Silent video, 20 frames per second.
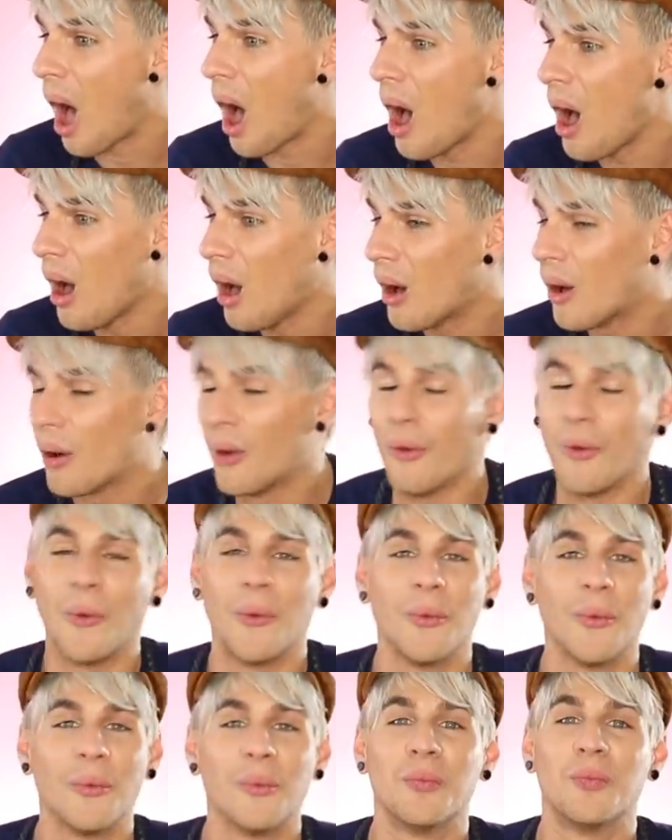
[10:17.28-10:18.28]
uh, oh.
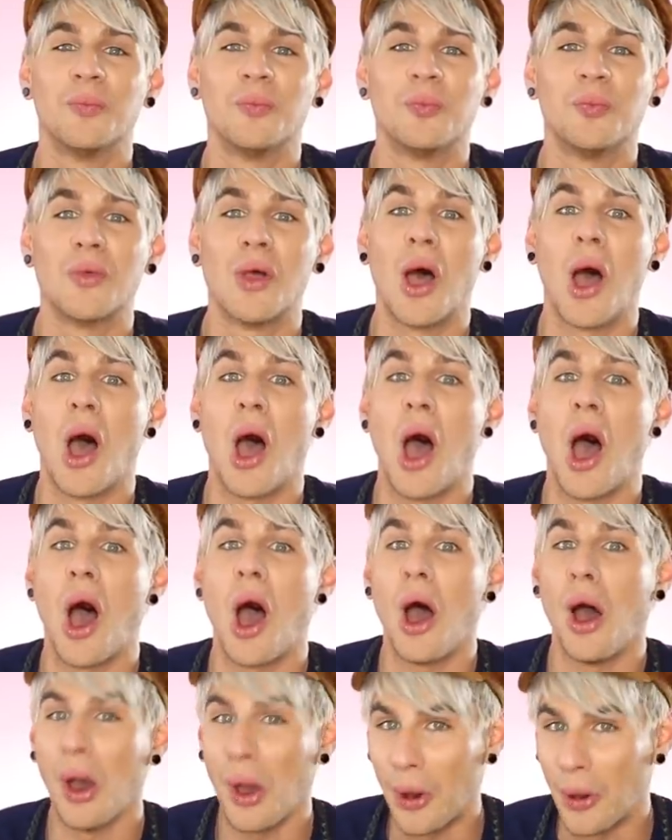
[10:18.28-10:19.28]
Goddamn round one.
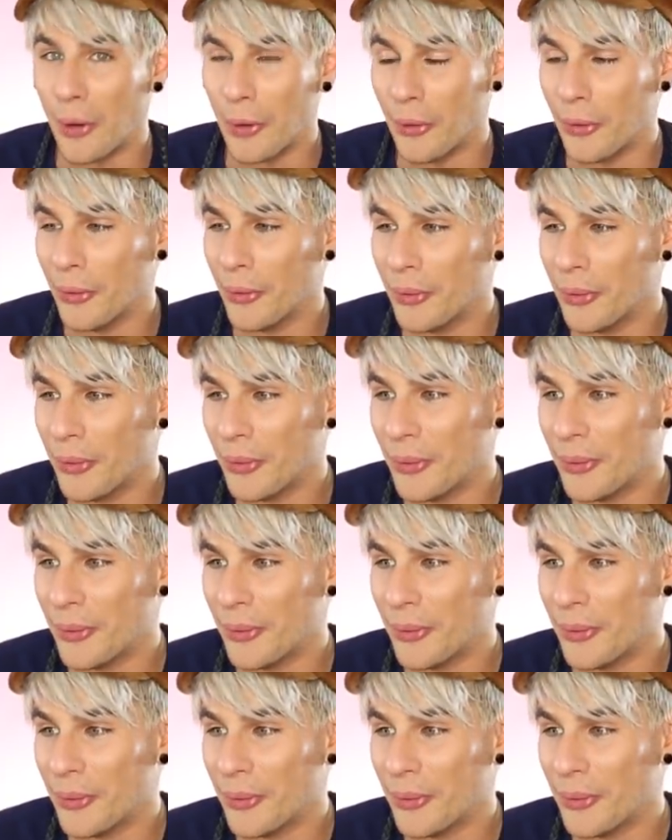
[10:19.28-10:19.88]
Oh.